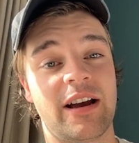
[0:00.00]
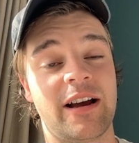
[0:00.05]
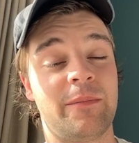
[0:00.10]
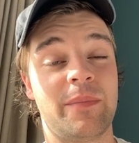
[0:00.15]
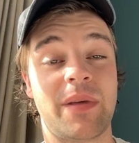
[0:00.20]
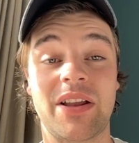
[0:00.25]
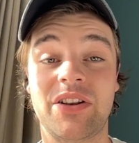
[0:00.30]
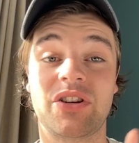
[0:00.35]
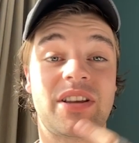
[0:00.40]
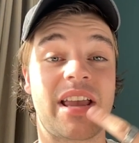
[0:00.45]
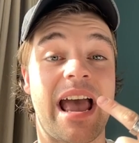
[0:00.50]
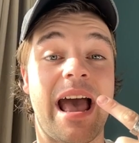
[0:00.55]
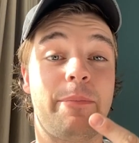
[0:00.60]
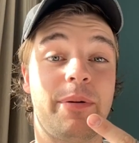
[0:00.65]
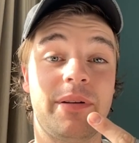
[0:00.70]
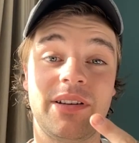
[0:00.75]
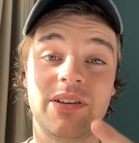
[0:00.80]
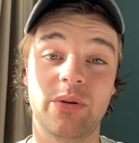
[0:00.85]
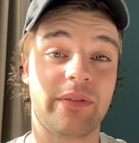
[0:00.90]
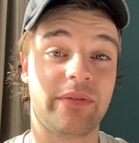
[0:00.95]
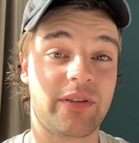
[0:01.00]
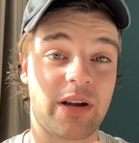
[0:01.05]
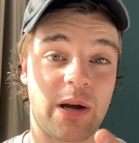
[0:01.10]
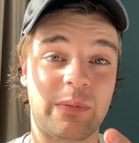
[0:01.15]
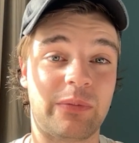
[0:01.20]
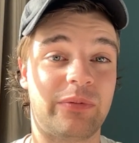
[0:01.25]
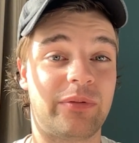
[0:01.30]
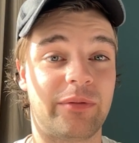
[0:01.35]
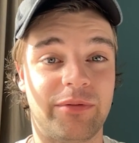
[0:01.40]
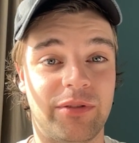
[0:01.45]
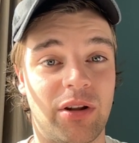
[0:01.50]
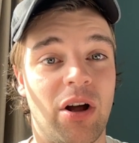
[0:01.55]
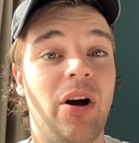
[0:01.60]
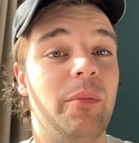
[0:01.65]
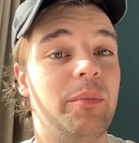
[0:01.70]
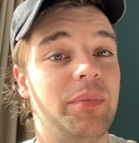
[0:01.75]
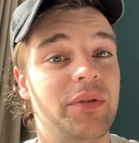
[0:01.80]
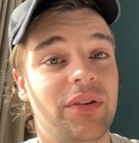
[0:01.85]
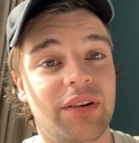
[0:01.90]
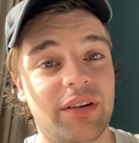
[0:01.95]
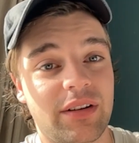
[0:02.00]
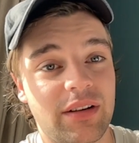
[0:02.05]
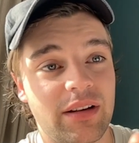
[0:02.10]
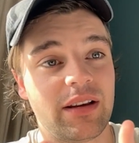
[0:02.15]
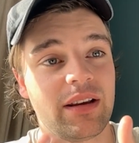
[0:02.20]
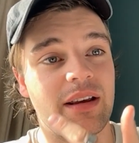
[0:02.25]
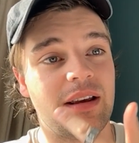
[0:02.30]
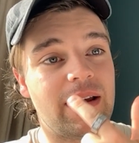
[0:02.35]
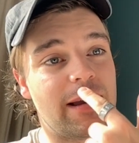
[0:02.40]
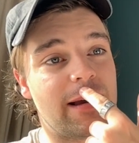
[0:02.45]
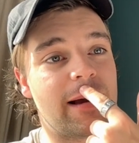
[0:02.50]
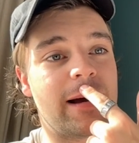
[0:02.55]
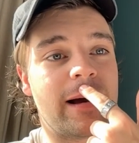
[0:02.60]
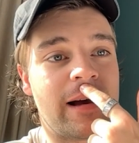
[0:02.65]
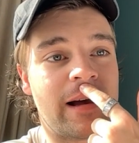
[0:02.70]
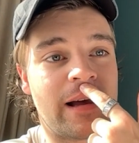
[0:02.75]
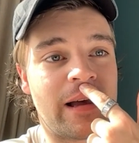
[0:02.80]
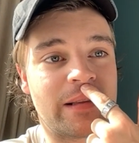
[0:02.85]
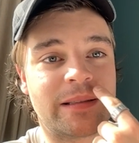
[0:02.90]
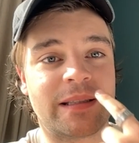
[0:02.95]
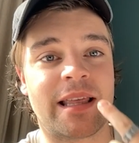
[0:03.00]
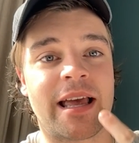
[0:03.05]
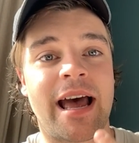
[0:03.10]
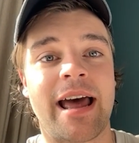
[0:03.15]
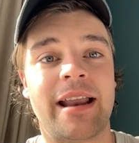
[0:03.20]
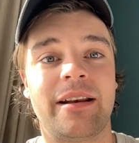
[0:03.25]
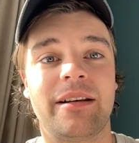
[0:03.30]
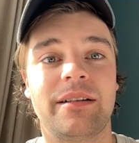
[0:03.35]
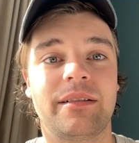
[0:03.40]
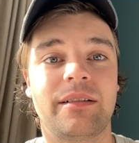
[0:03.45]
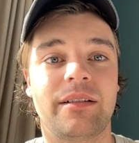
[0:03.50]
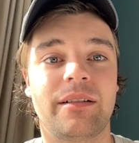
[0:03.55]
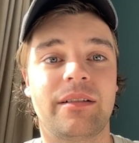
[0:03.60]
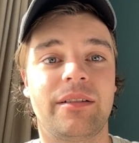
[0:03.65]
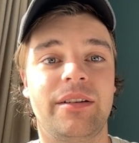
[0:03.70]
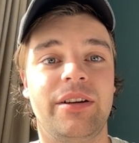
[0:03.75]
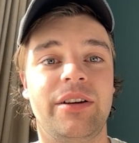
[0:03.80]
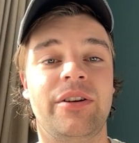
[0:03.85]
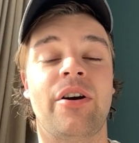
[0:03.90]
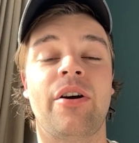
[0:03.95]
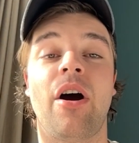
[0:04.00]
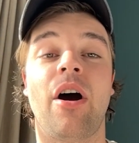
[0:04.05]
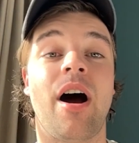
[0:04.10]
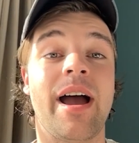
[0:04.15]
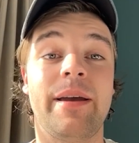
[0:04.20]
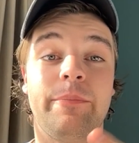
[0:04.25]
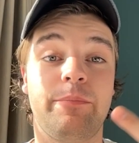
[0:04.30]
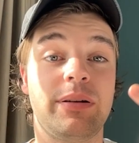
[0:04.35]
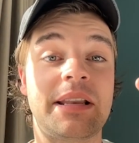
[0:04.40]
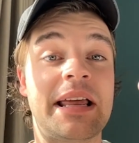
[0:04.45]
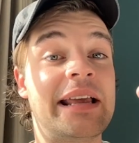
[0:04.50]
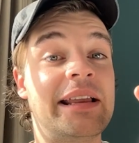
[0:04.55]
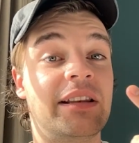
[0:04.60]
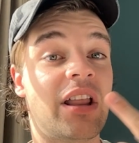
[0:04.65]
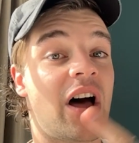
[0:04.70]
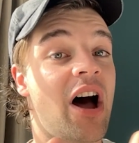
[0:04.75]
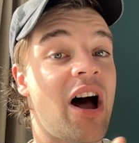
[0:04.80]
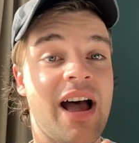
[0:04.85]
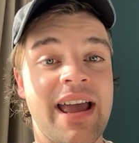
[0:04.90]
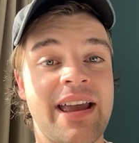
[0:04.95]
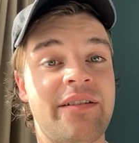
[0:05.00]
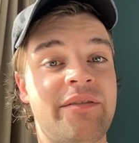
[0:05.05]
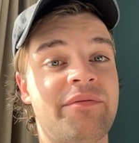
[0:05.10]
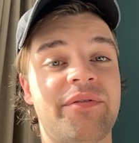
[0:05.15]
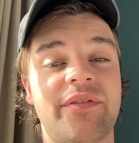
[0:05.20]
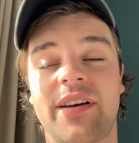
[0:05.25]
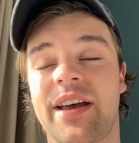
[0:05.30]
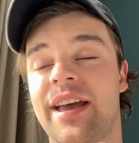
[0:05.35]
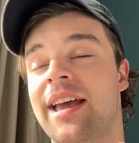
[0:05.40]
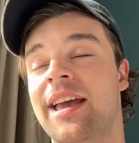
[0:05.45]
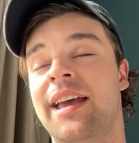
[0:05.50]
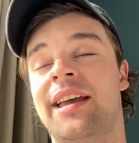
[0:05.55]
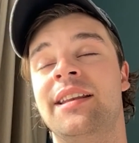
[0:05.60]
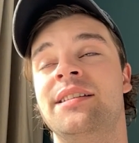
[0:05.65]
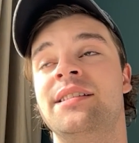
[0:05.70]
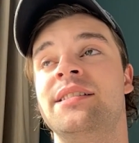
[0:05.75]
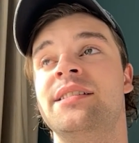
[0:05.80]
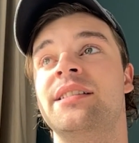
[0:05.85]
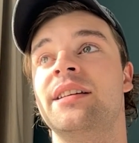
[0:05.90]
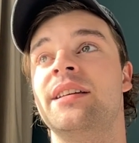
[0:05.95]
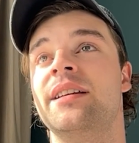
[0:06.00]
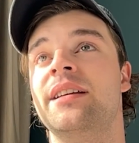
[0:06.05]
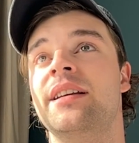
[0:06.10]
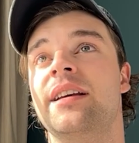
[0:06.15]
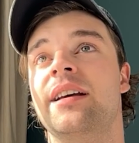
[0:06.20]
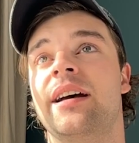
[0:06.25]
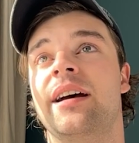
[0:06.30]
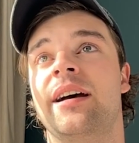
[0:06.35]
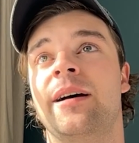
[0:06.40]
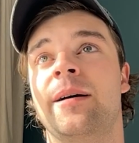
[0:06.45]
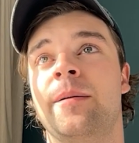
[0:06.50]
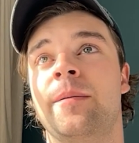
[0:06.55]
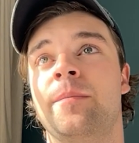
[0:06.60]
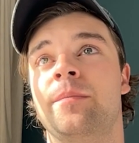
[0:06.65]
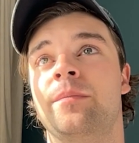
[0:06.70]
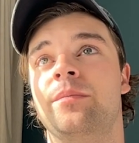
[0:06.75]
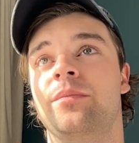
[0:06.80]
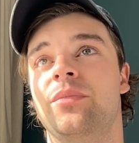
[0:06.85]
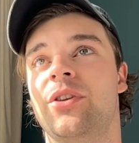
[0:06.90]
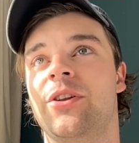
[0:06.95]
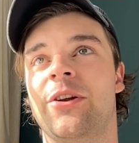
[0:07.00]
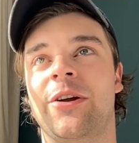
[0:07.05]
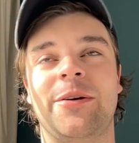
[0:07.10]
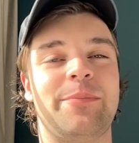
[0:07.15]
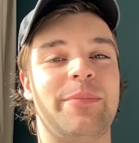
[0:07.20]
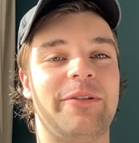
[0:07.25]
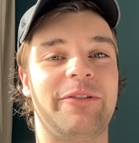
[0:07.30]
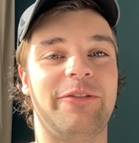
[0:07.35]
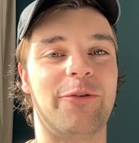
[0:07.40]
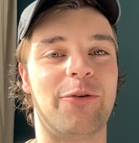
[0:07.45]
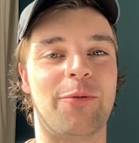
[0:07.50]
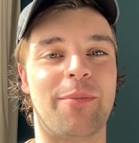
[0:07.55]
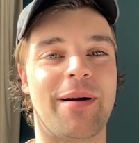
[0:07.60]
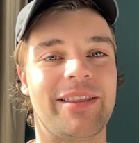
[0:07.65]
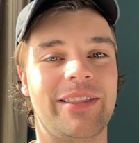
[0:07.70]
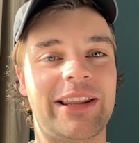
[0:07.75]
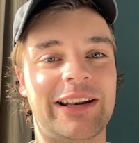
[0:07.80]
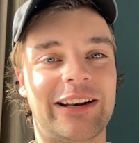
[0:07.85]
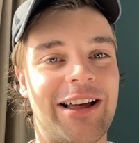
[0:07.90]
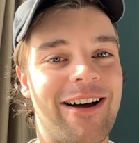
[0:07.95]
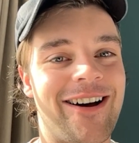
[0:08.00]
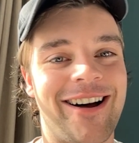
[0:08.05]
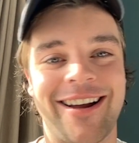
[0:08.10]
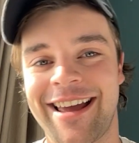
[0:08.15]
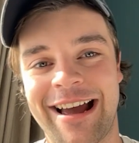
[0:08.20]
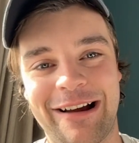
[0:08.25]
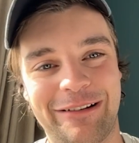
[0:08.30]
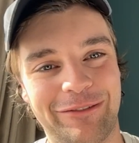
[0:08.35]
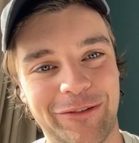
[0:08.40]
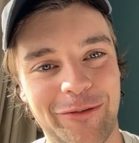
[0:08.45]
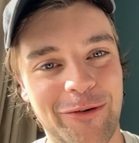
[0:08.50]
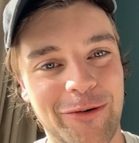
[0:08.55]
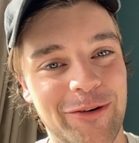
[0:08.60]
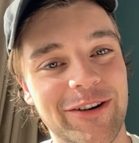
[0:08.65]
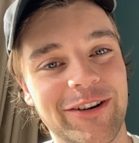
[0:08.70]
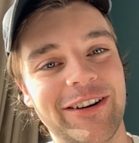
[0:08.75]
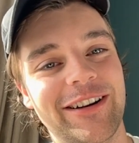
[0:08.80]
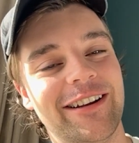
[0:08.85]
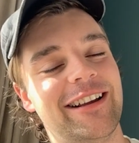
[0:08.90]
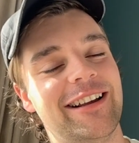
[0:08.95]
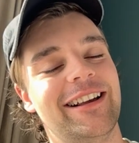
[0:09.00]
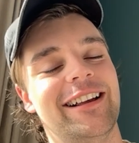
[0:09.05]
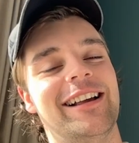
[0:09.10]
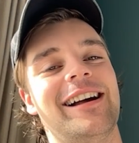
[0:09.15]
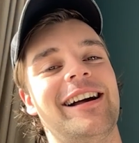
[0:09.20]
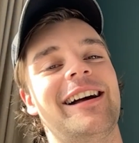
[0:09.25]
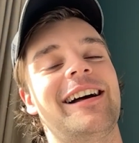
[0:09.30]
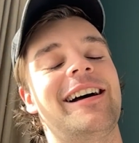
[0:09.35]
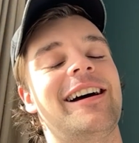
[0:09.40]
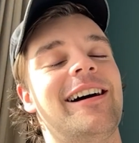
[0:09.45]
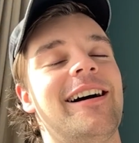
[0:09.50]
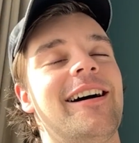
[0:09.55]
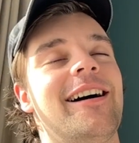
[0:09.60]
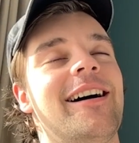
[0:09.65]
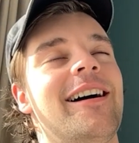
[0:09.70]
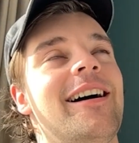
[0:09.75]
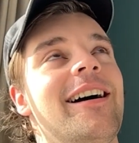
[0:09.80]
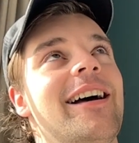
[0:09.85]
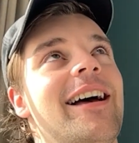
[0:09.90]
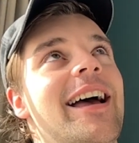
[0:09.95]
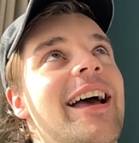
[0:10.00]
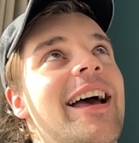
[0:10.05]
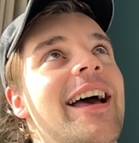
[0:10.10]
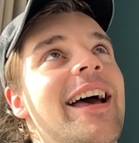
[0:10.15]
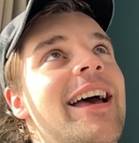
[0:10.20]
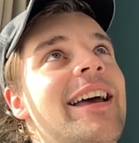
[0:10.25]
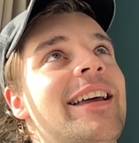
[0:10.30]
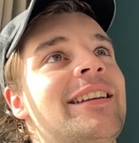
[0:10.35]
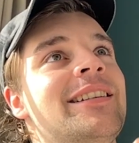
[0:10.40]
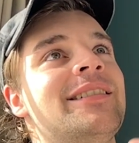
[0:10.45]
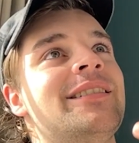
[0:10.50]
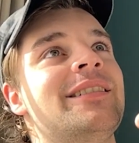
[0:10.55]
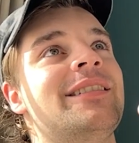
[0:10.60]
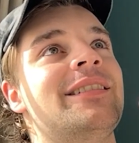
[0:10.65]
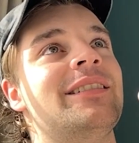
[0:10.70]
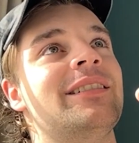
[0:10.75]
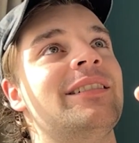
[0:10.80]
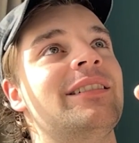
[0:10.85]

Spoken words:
that just happen to have come from flops that, I play live, and perform my little heart out for. And,